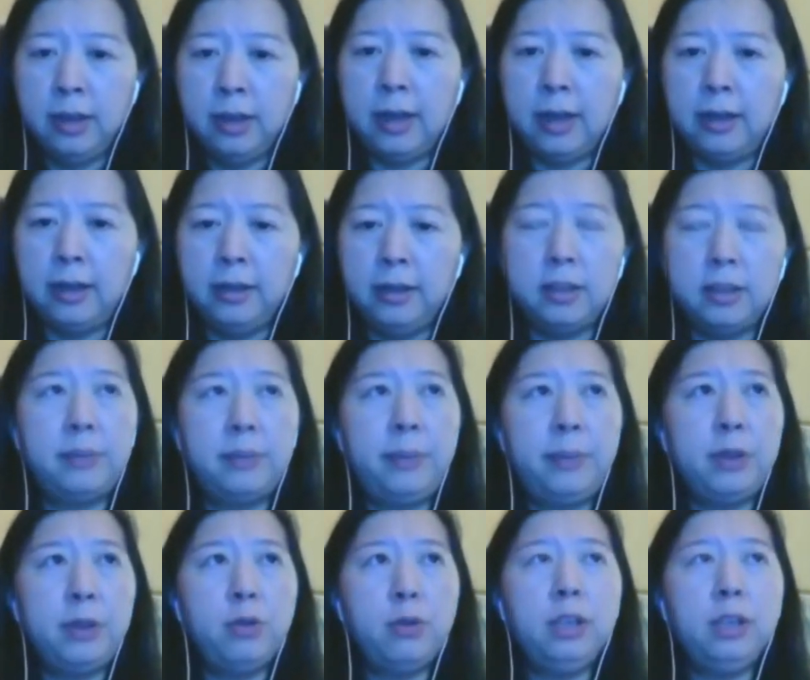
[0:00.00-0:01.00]
And
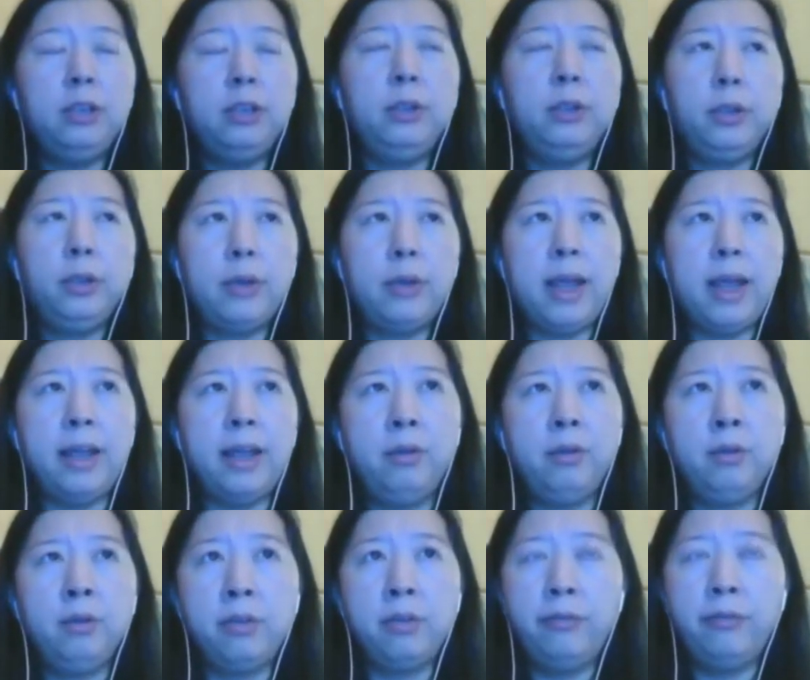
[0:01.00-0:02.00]
especially you need to
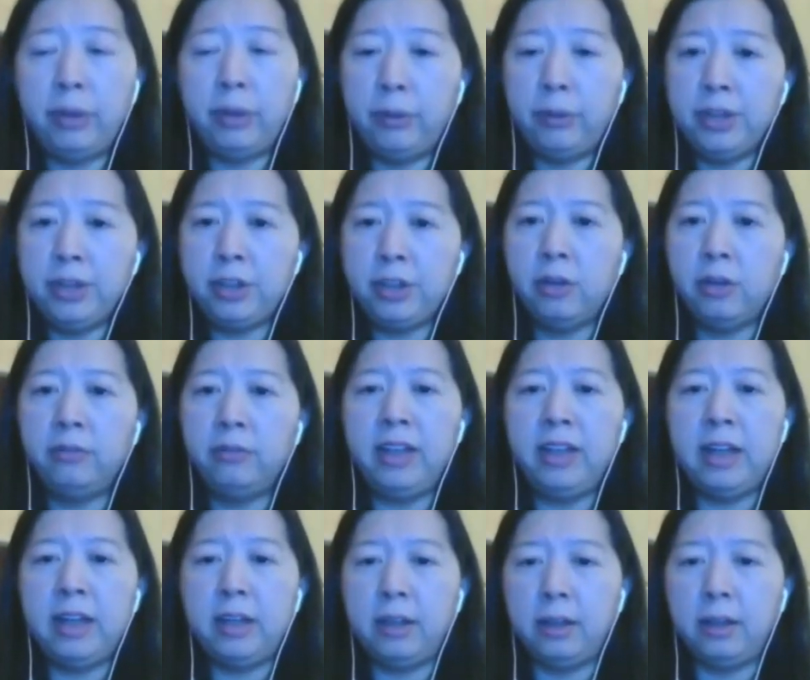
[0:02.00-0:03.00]
handle the variation
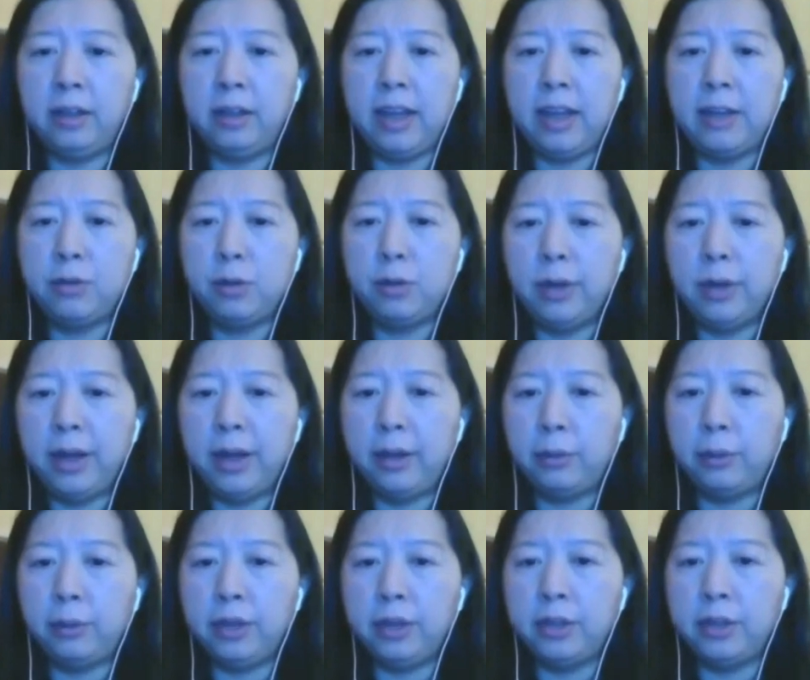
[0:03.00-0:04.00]
of natural
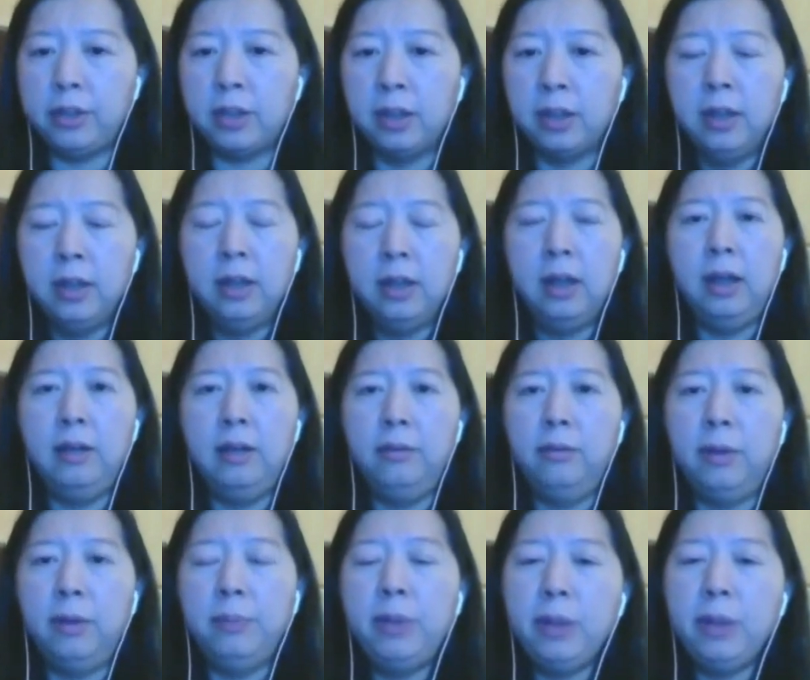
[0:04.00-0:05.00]
language.
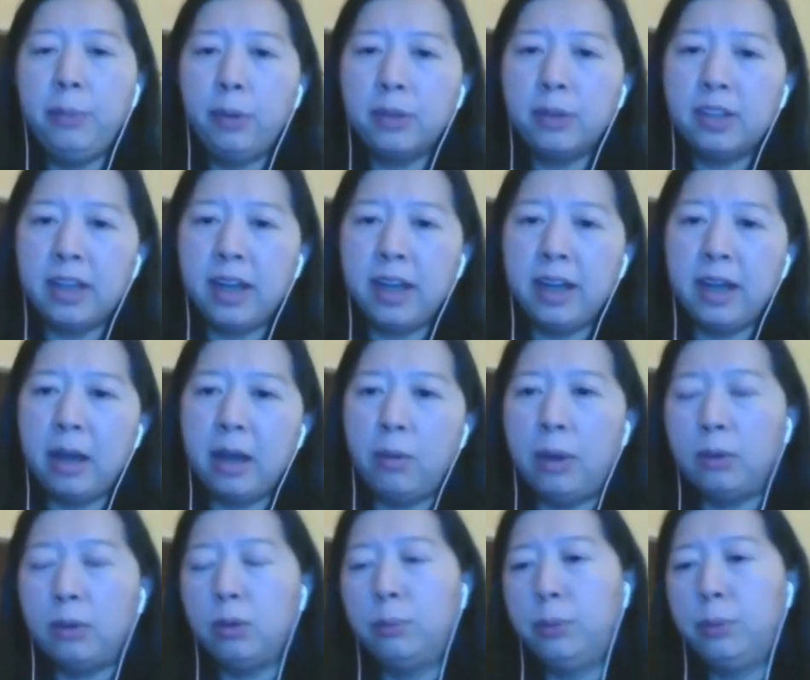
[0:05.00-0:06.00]
When people say, I
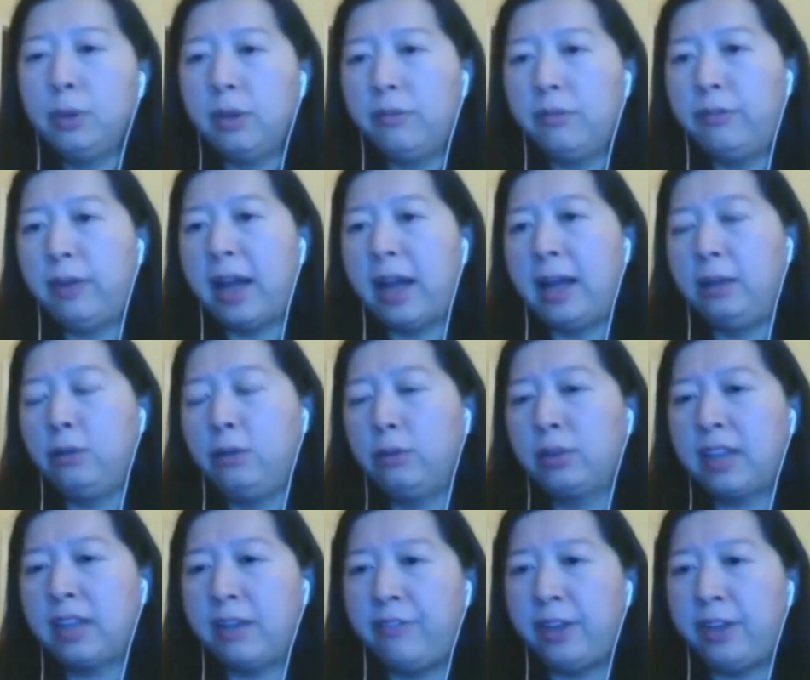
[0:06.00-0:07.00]
want to book a flight to
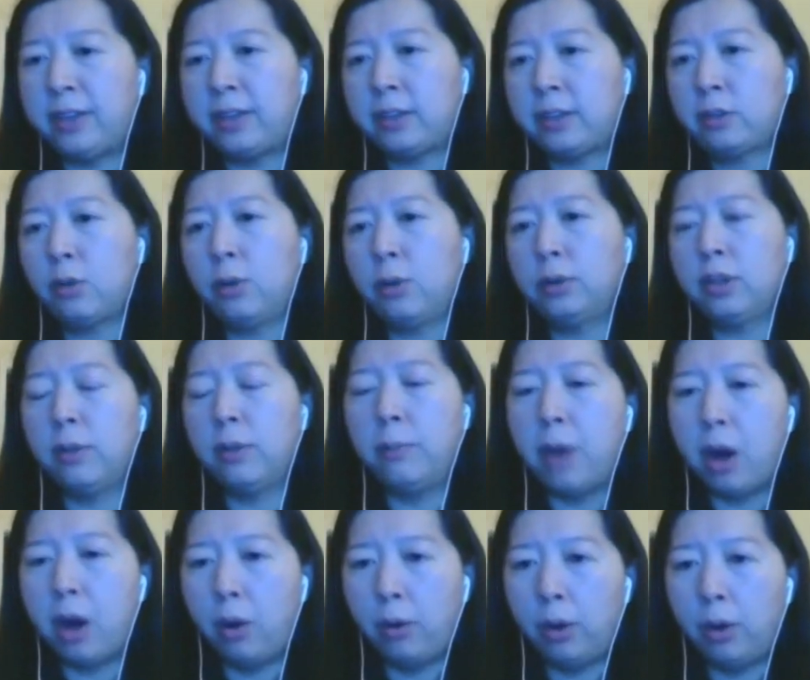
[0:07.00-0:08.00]
San Francisco
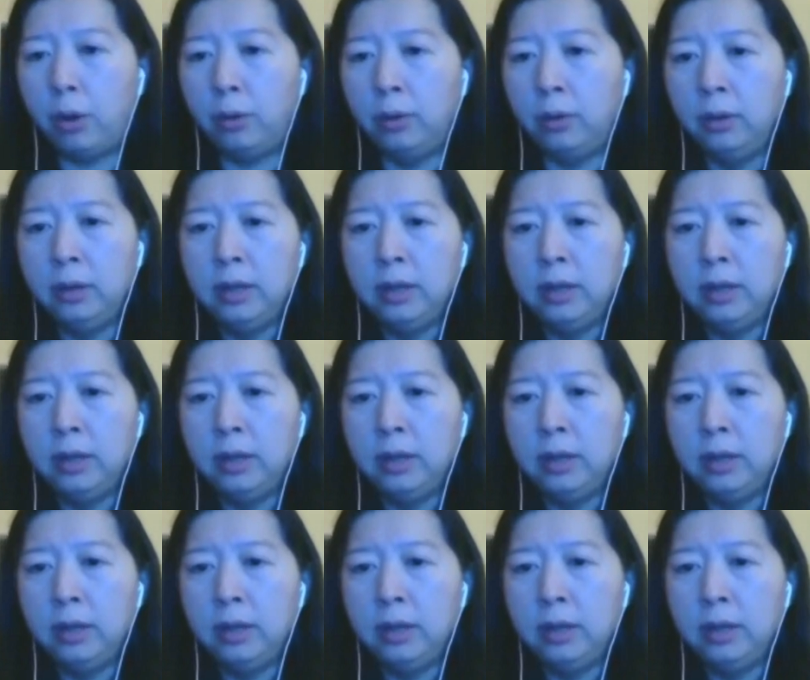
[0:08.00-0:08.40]
tomorrow,